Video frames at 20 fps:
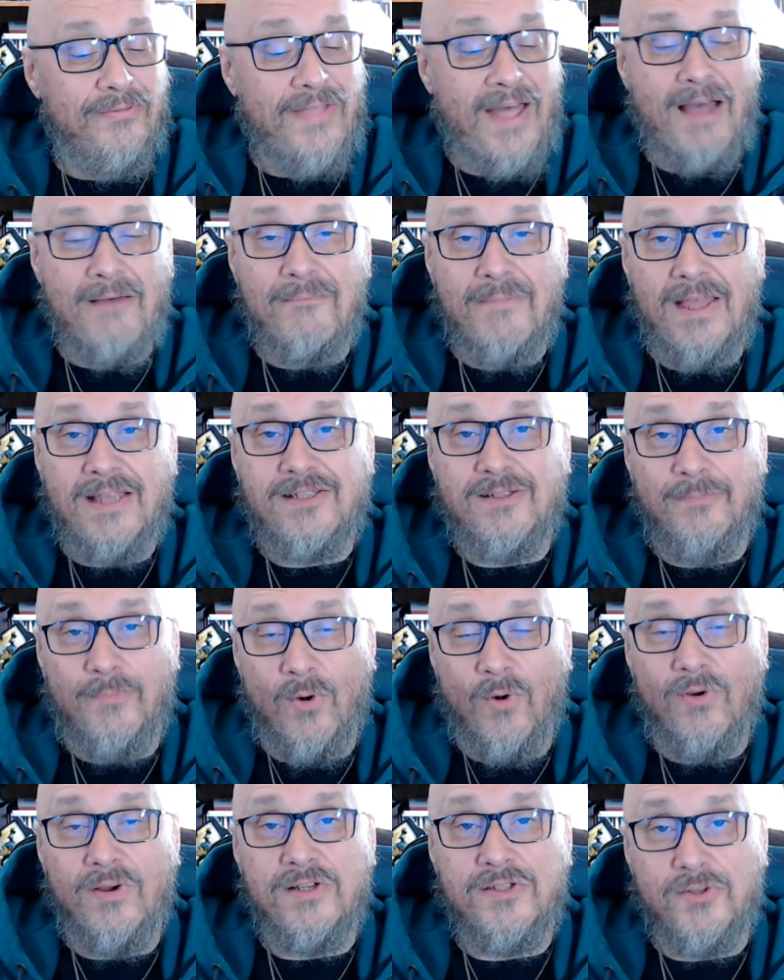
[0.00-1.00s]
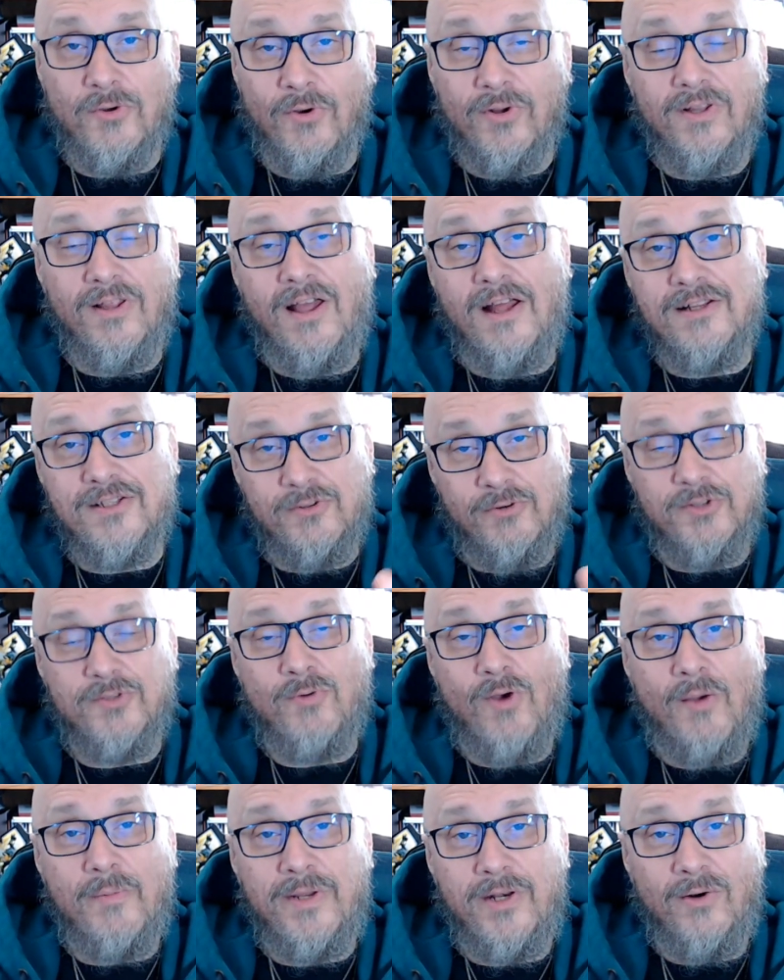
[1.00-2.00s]
makes a boring storyline, so that's
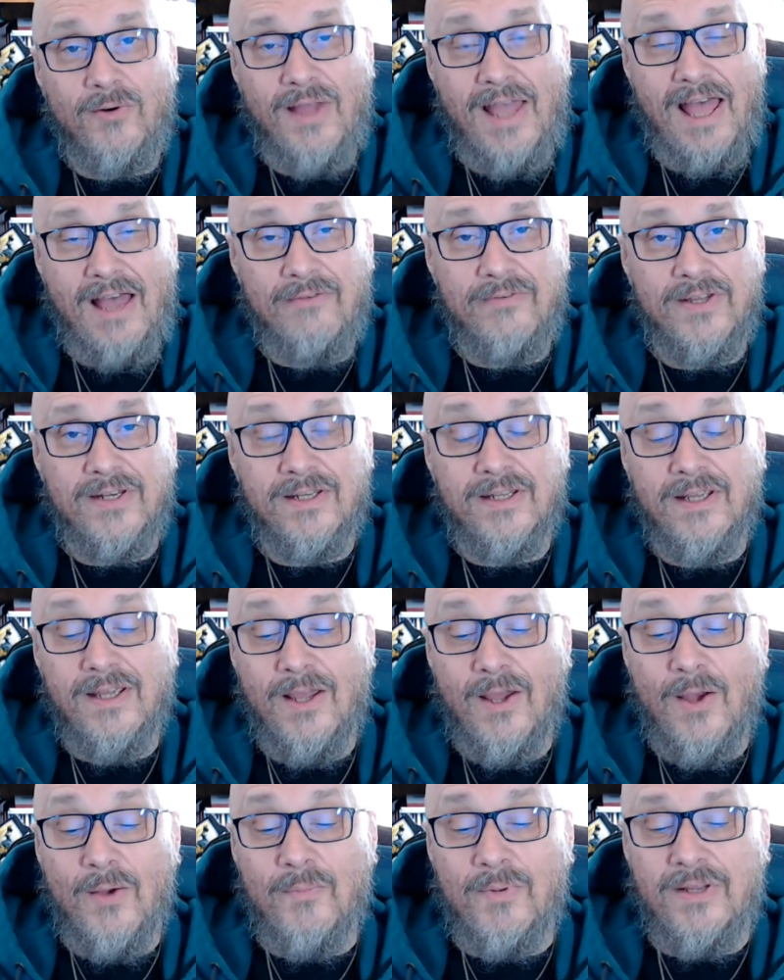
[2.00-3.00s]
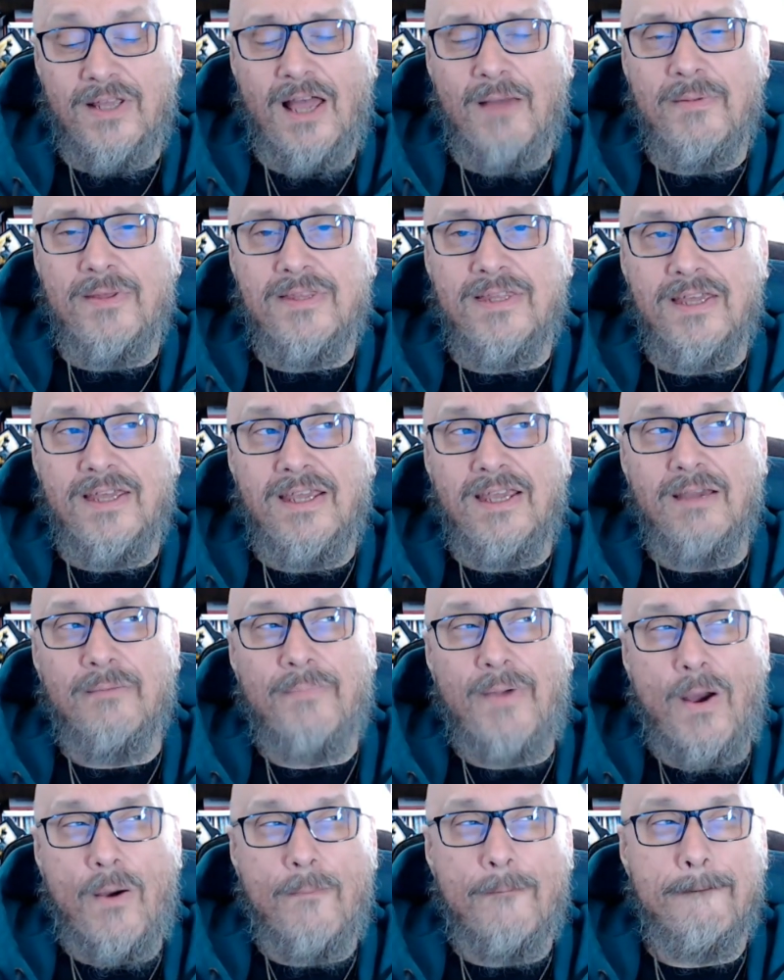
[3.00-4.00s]
why we don't have it. But it got me thinking
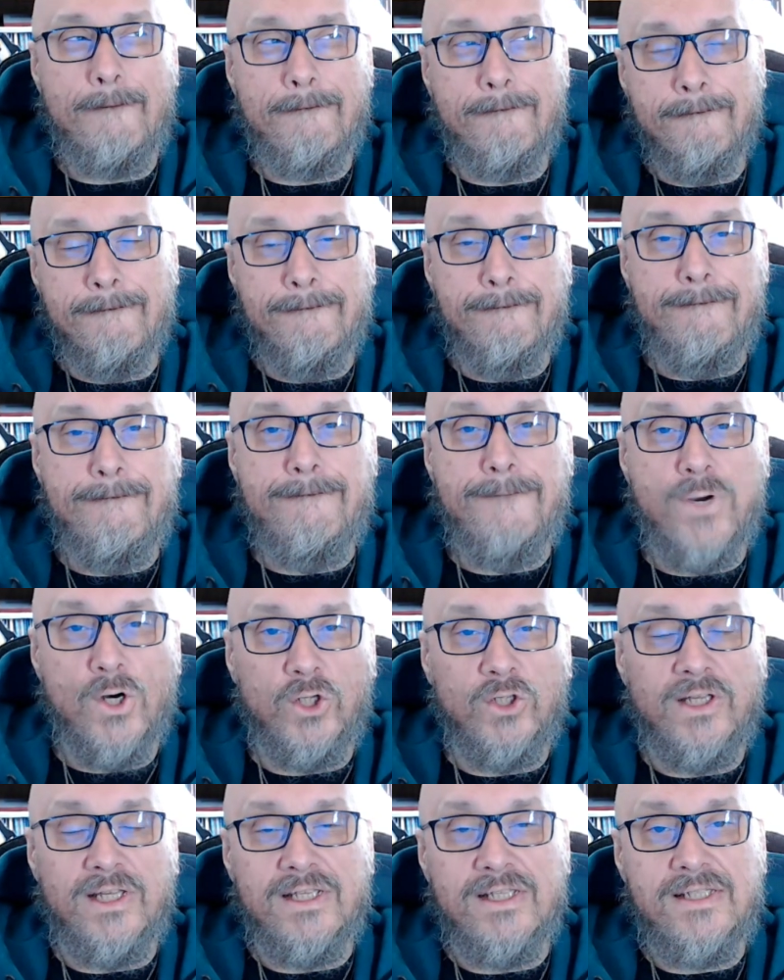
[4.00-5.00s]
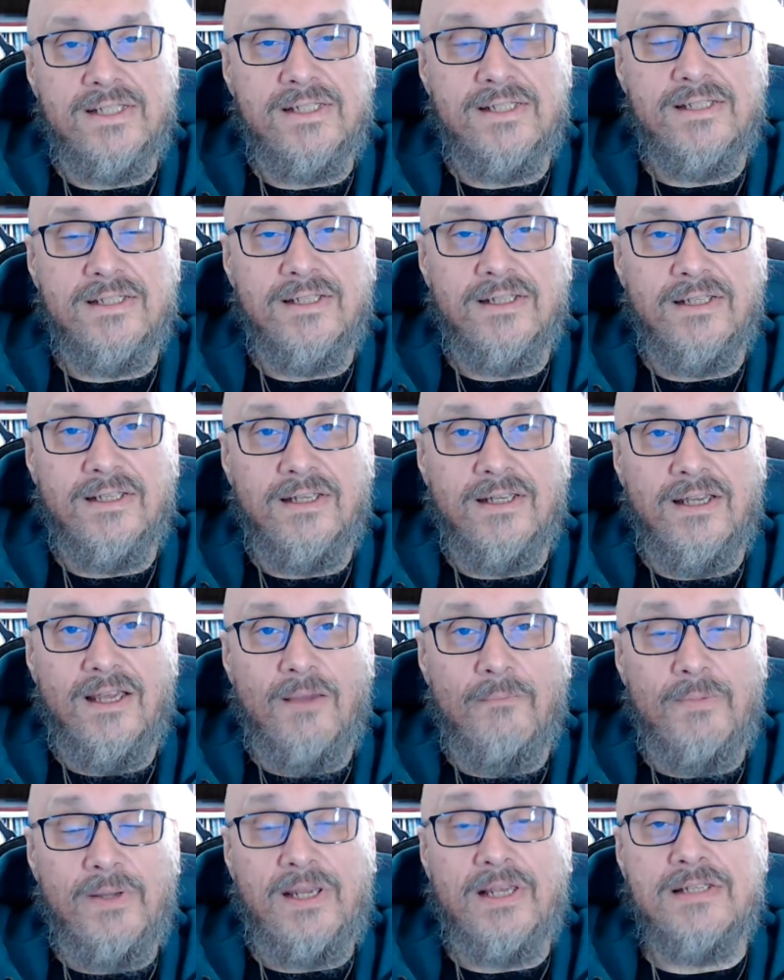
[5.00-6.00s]
about bullets.
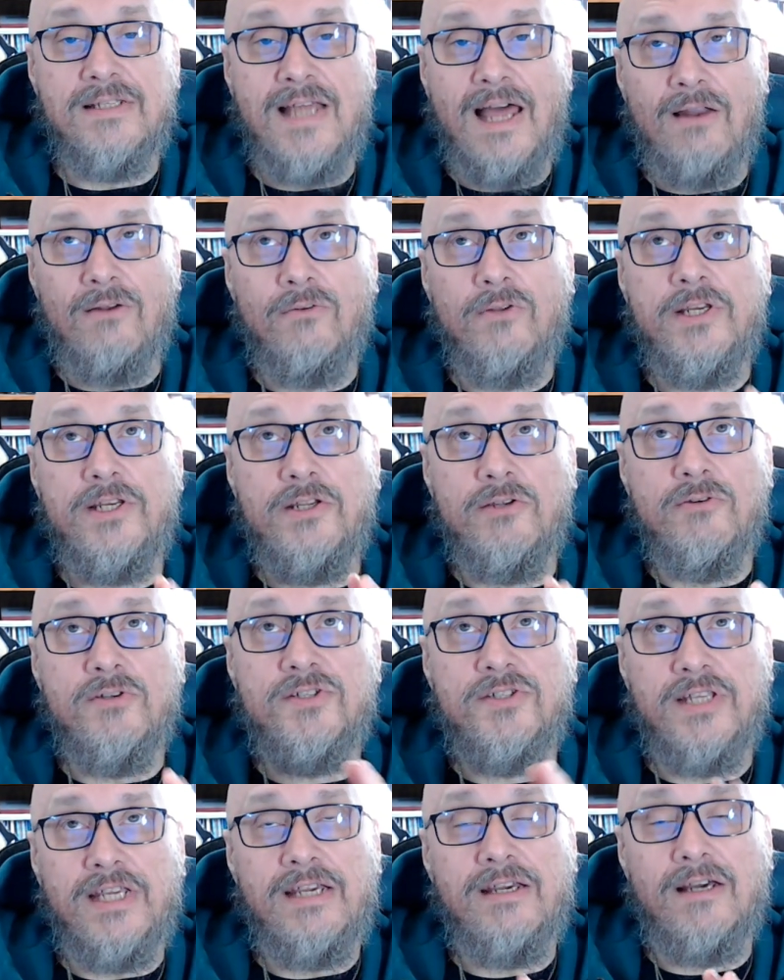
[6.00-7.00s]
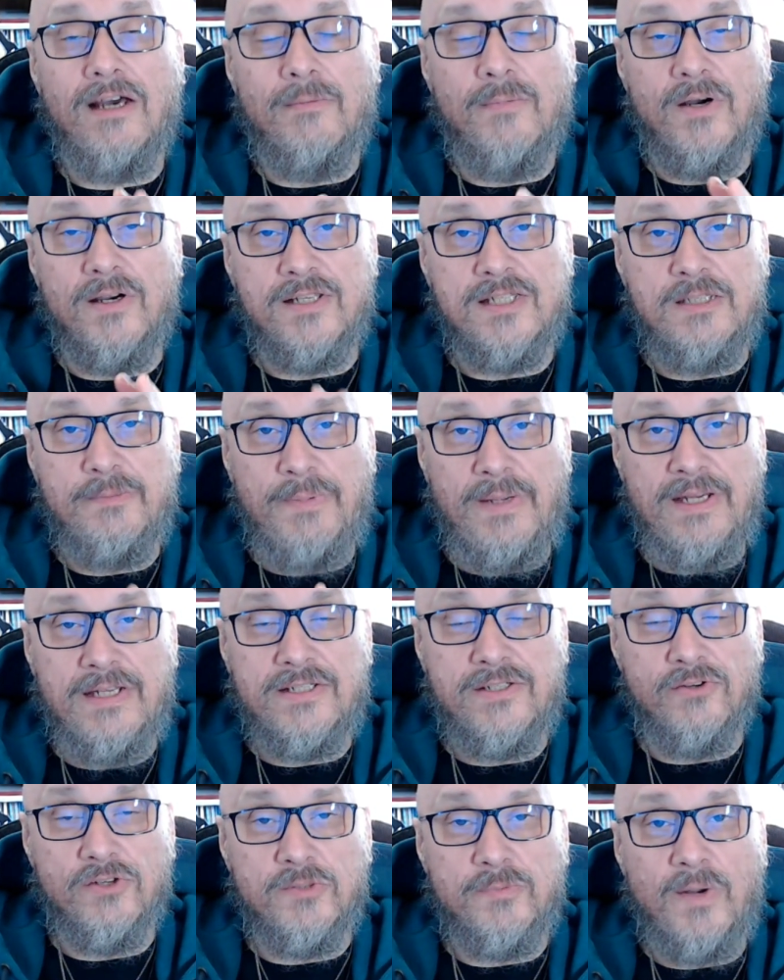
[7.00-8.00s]
Because not only do you see among
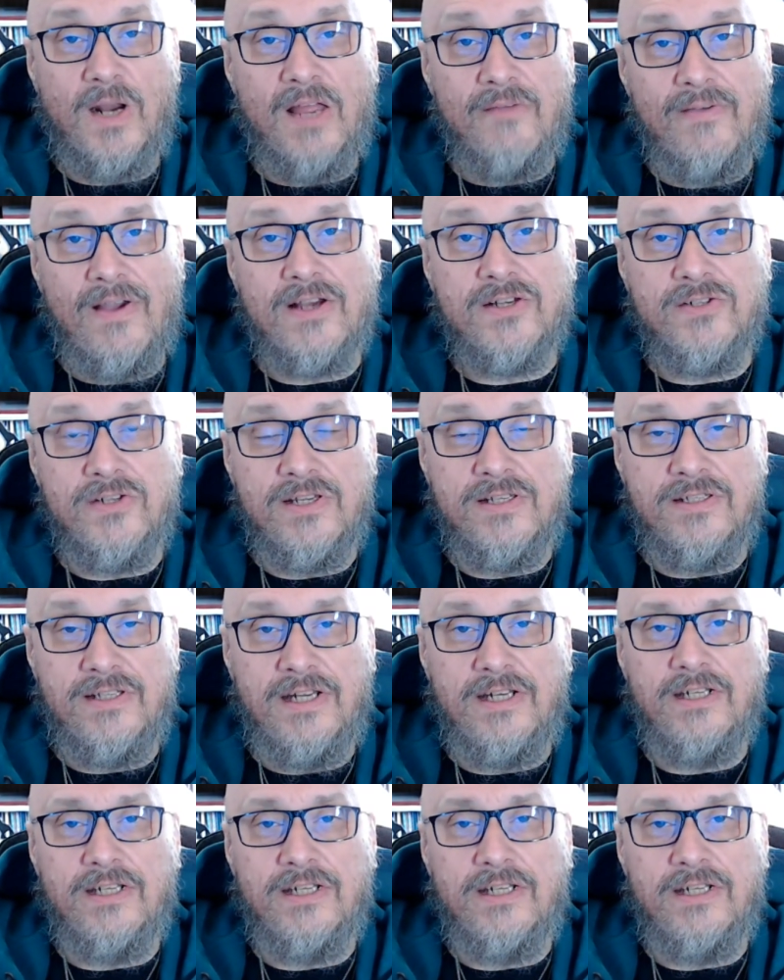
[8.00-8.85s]
speedsters, but I've actually seen,